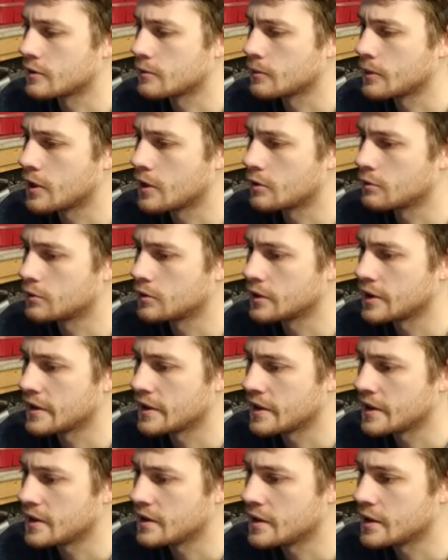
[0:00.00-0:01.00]
as well. We'll look
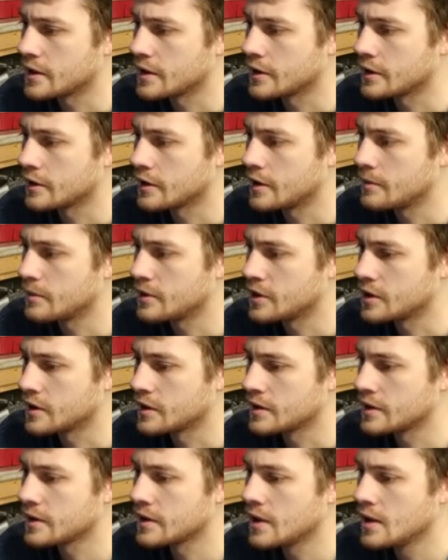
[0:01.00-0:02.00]
at the interior
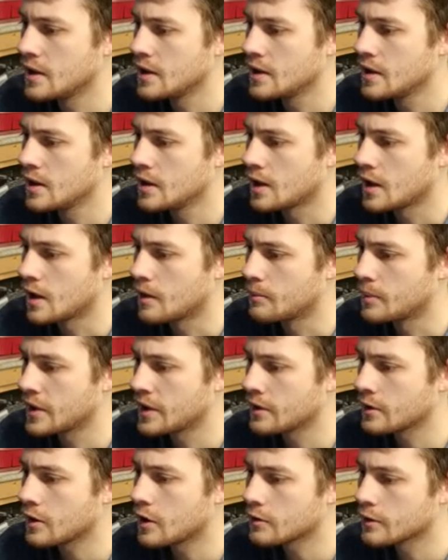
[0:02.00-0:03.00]
images.
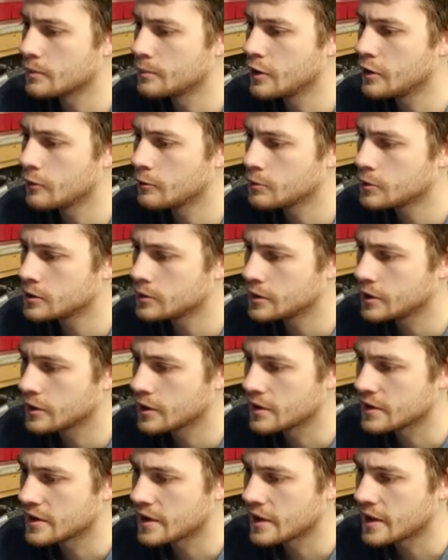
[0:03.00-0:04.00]
But they're all removable. You
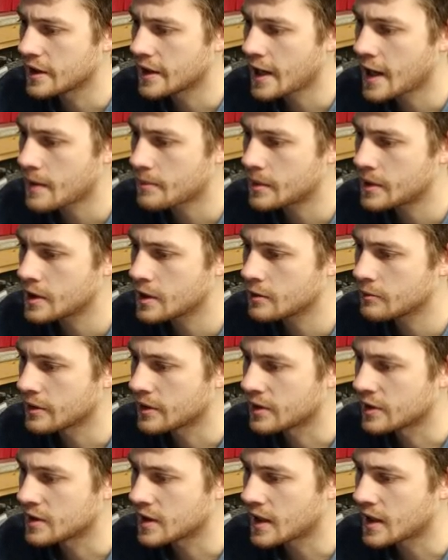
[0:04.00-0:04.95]
can see the gap here with the